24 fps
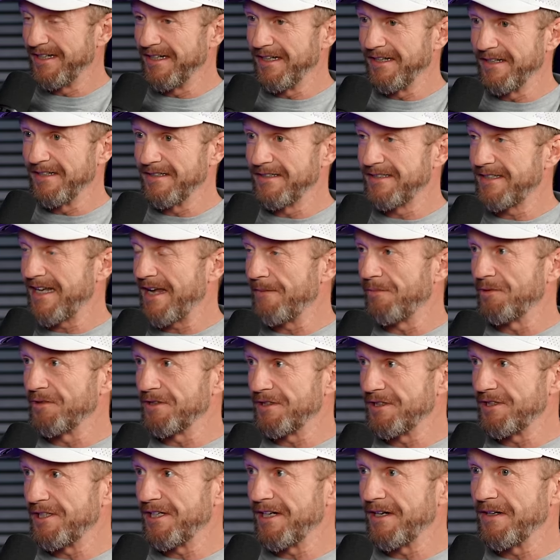uh, tables
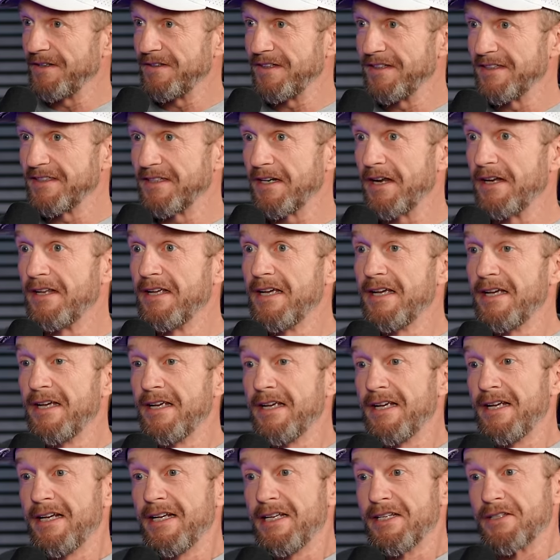and chairs you can sit on
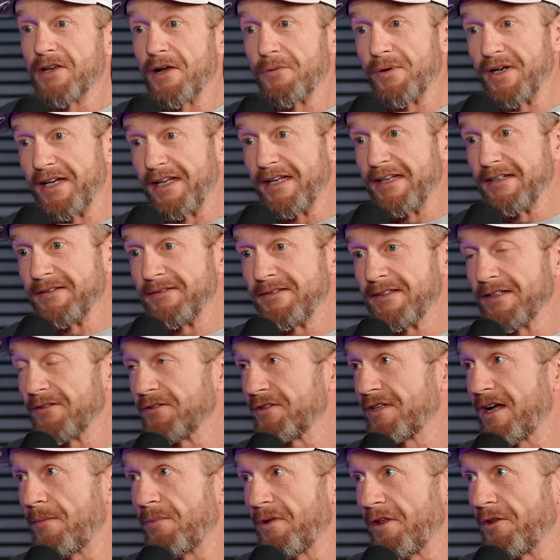so i went in there
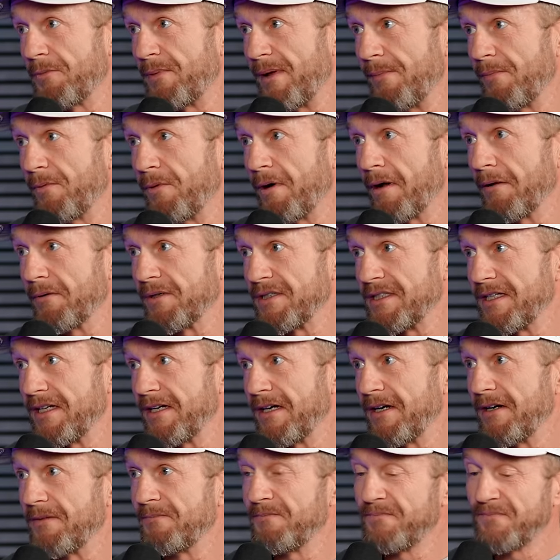were a couple other people while i was
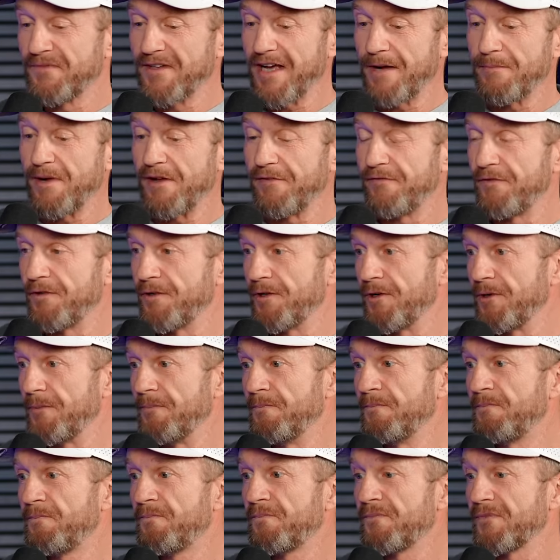there got my food
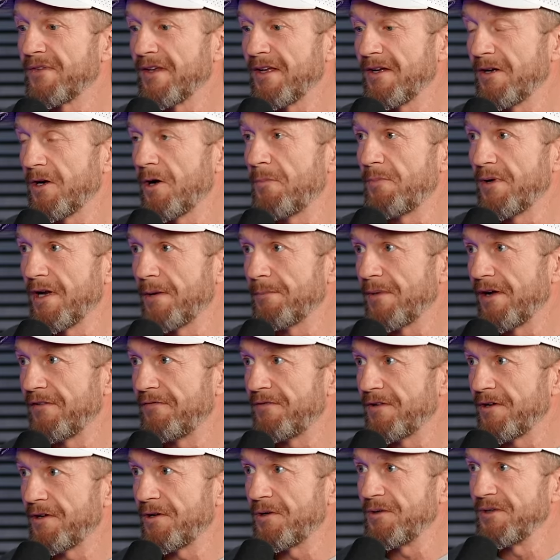I opened up my
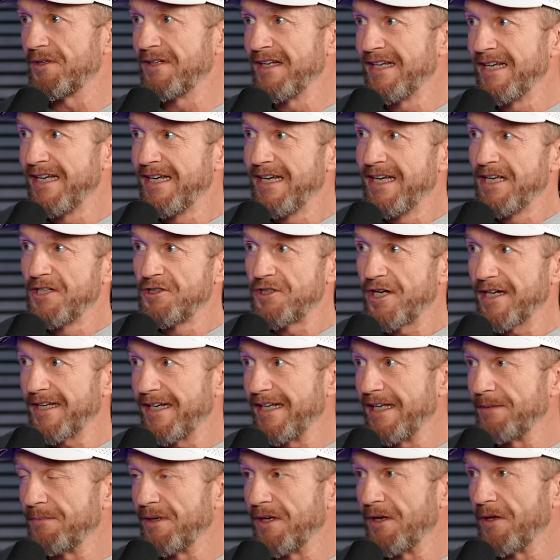phone
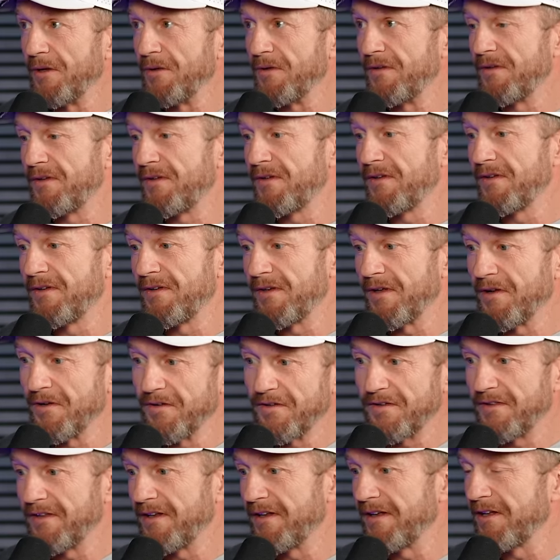checking emails
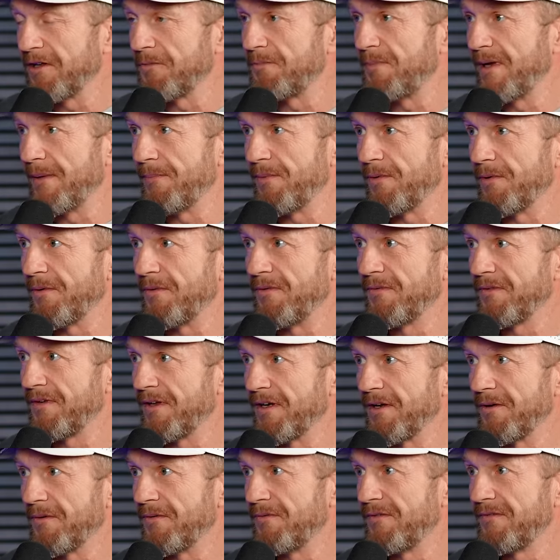noticed the other people
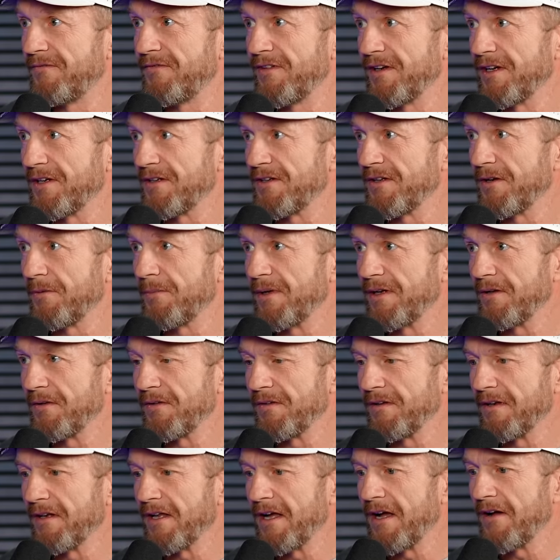you know finished their
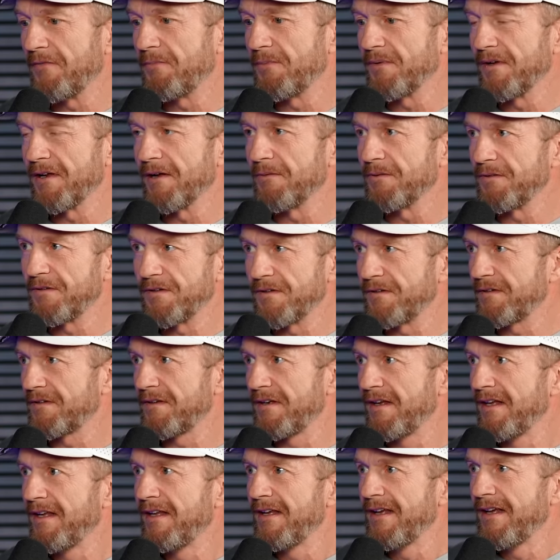meals and left but i was
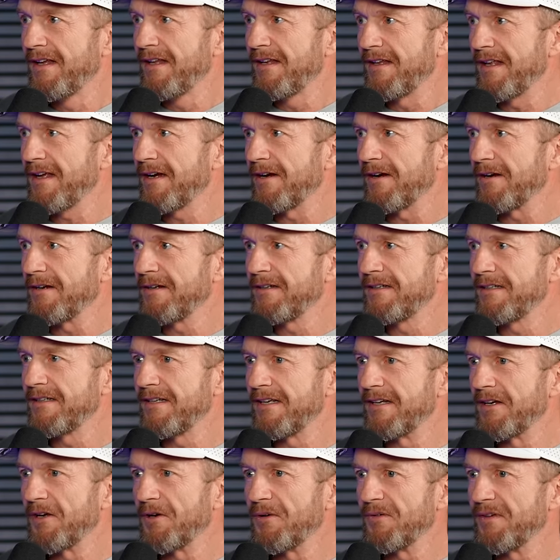just there
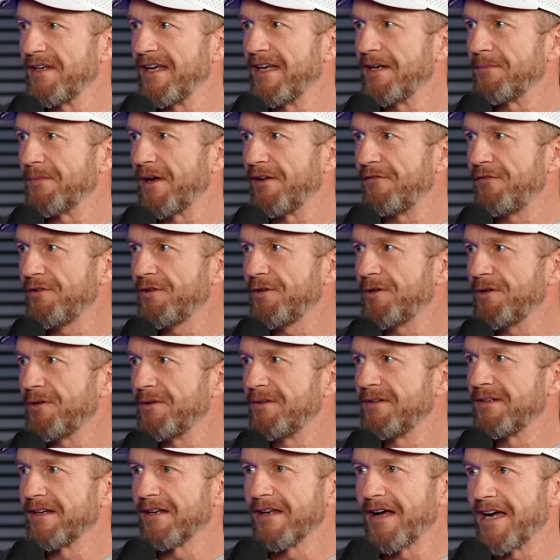you know eating my
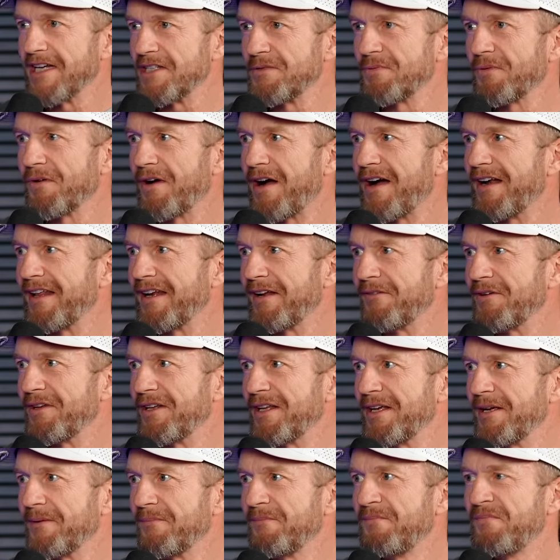food lights were on and
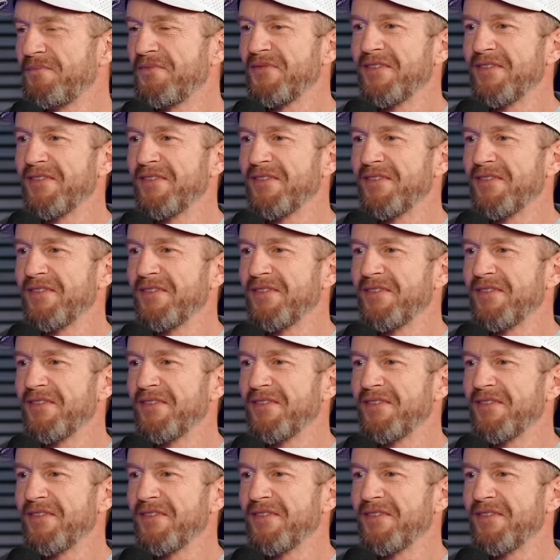everything